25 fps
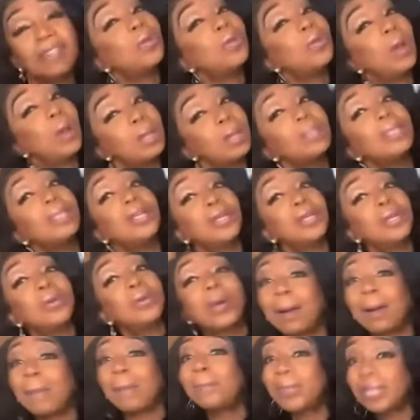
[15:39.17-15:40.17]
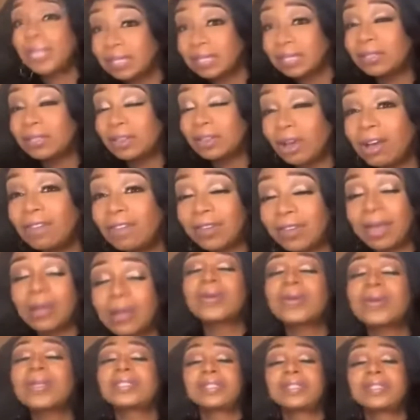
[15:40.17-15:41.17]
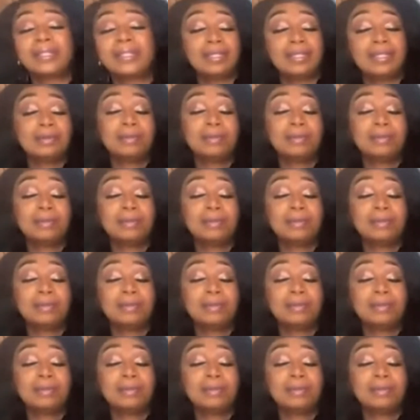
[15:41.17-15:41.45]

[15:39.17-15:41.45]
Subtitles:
you only knew how pissed off I was in this